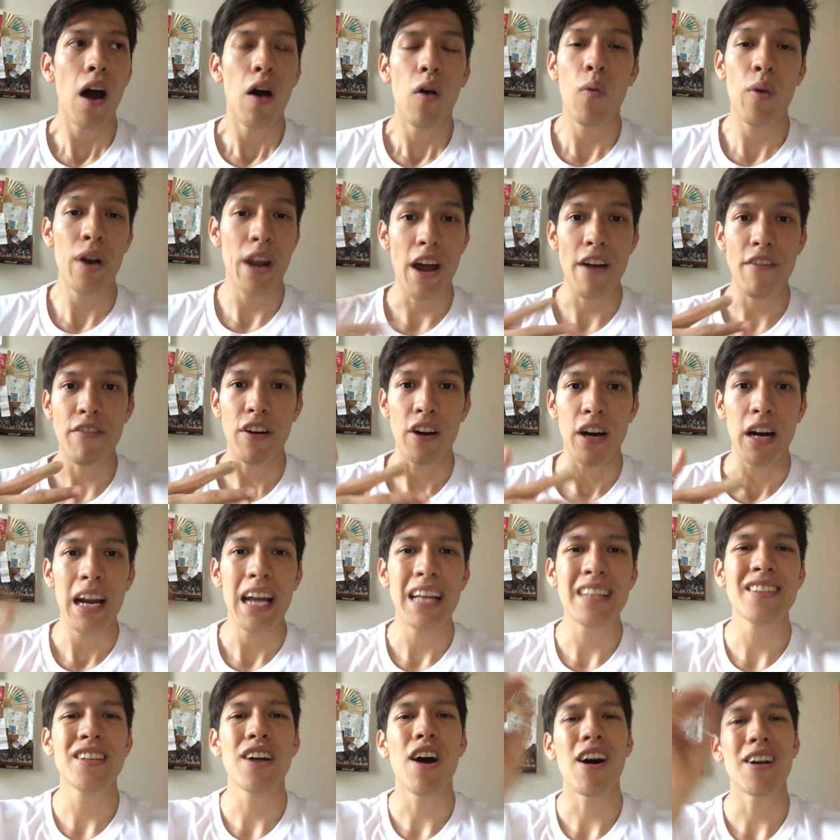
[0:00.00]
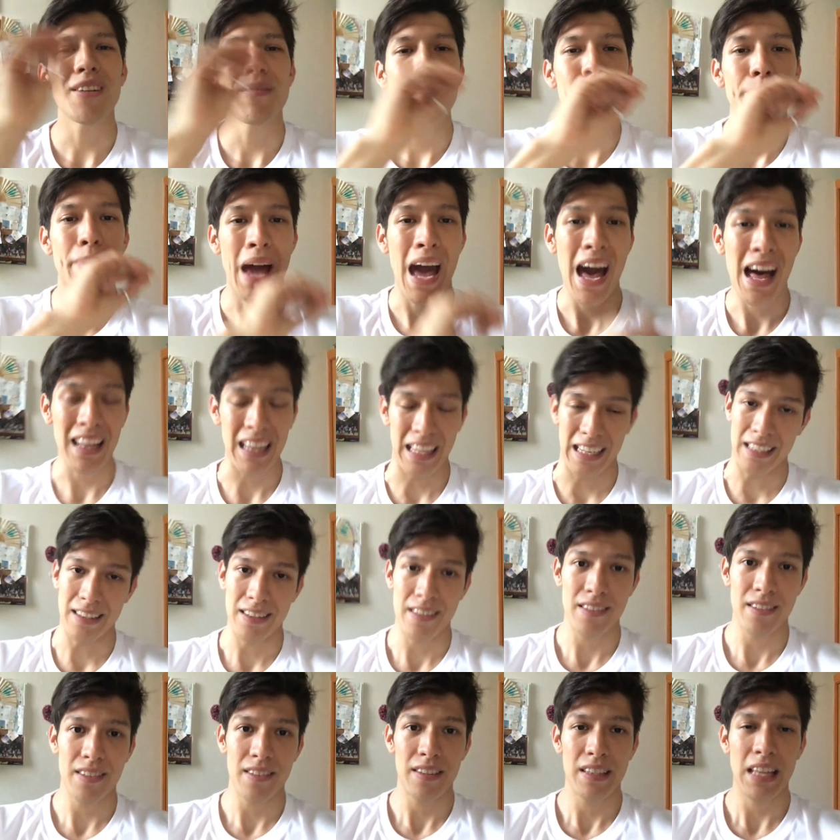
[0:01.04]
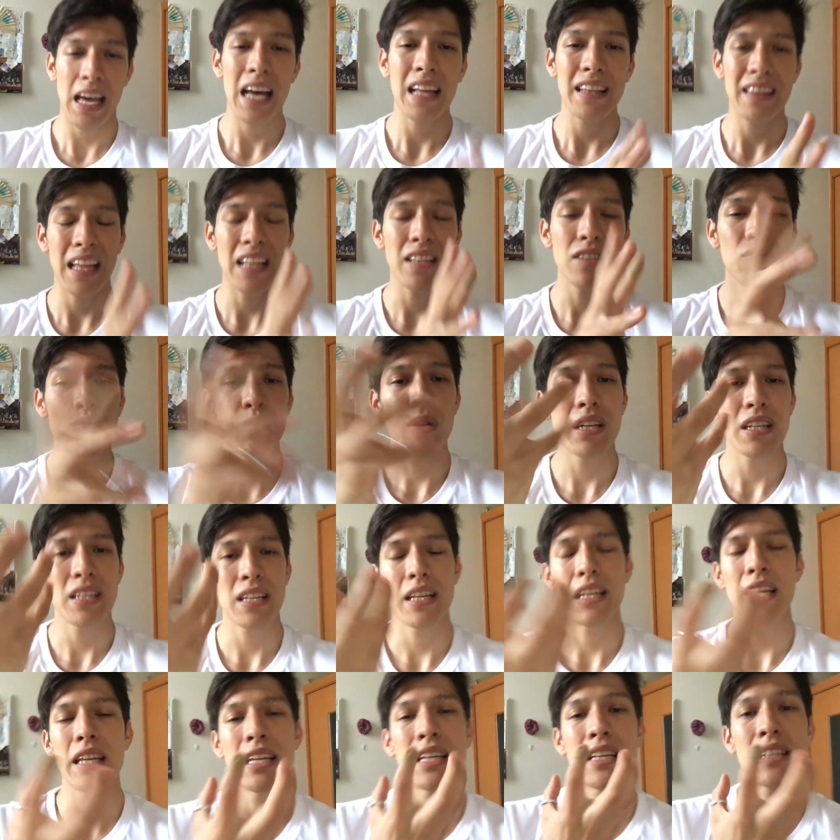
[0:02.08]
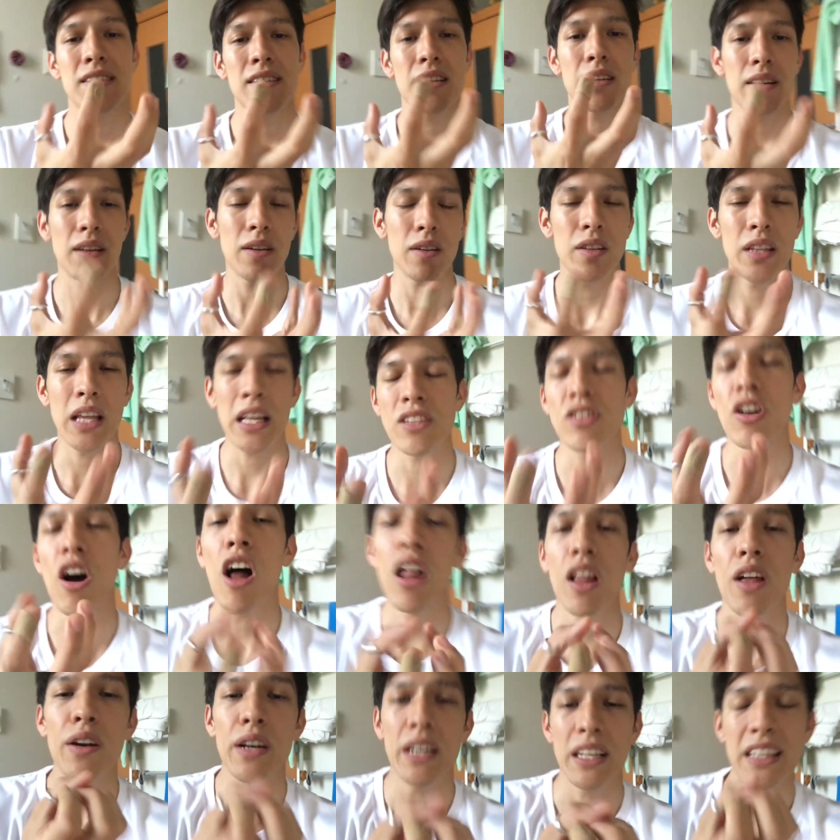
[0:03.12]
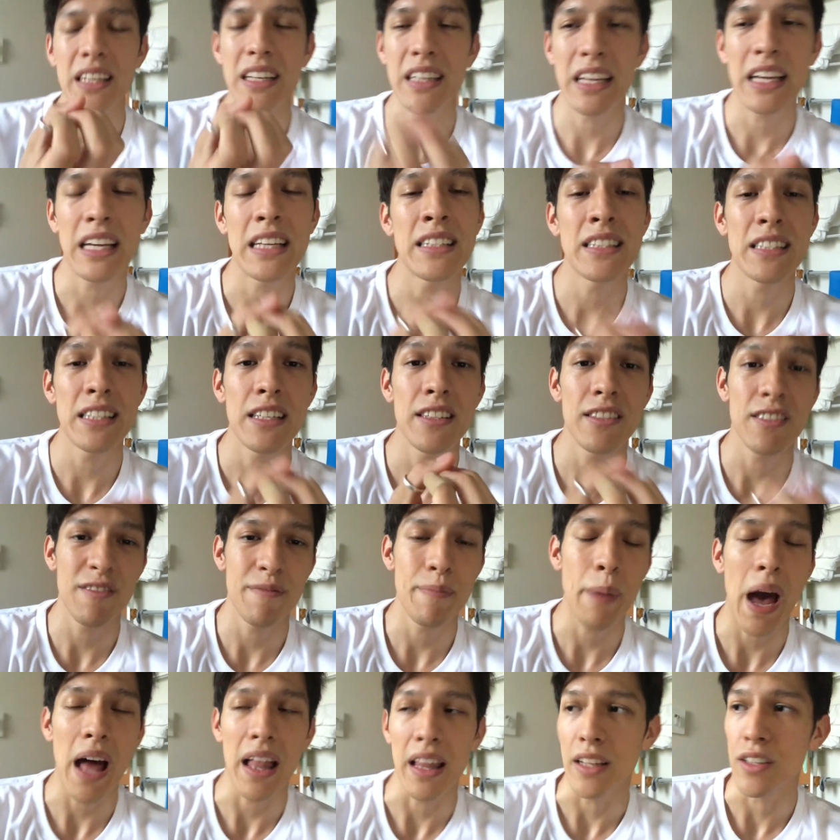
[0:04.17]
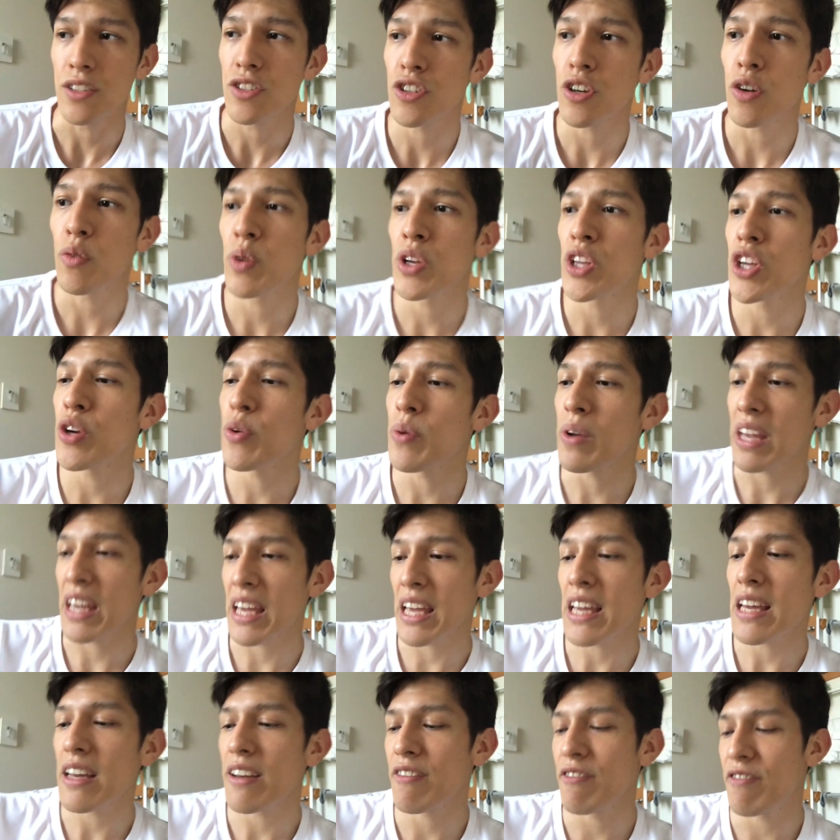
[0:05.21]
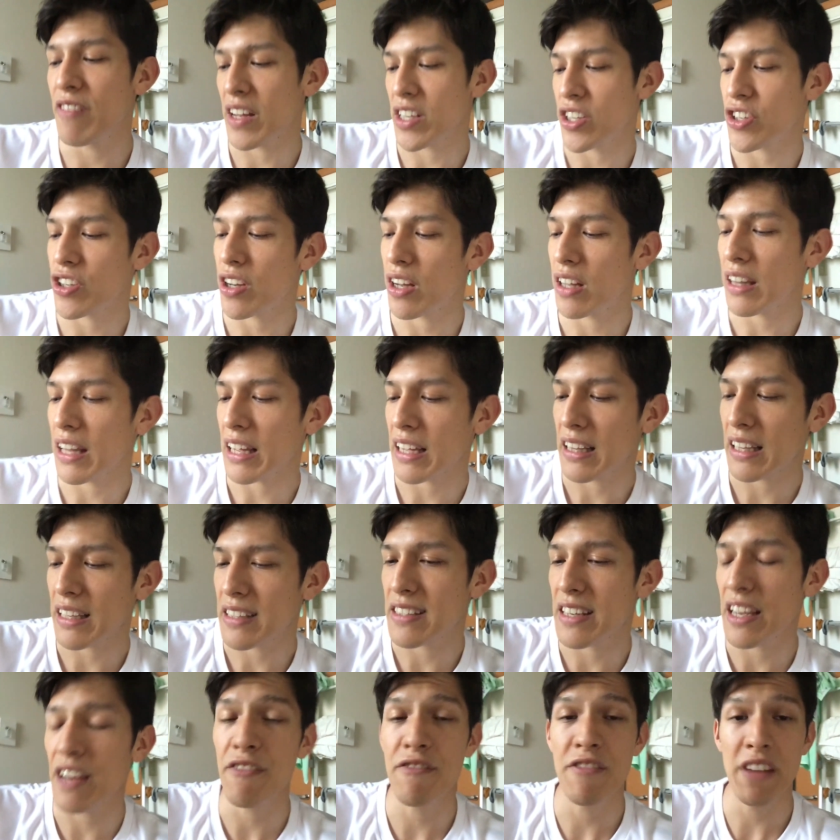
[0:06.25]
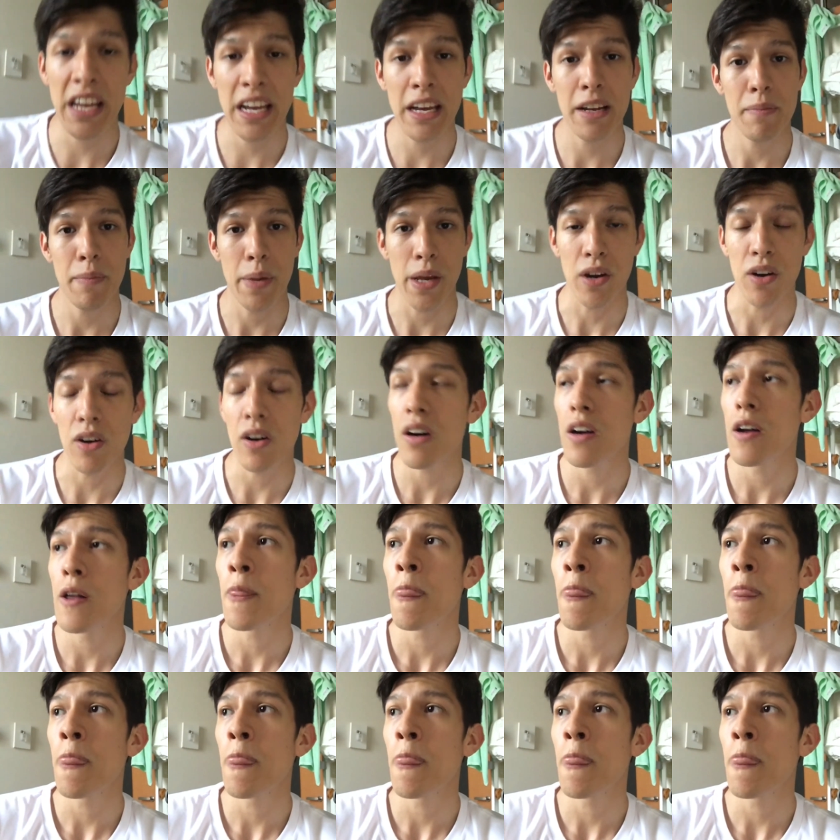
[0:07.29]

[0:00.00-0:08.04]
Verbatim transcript: Whatever. It's called balance. That's what it is. That's all it consists of, balance. So when you eat like let's say a vegan meal,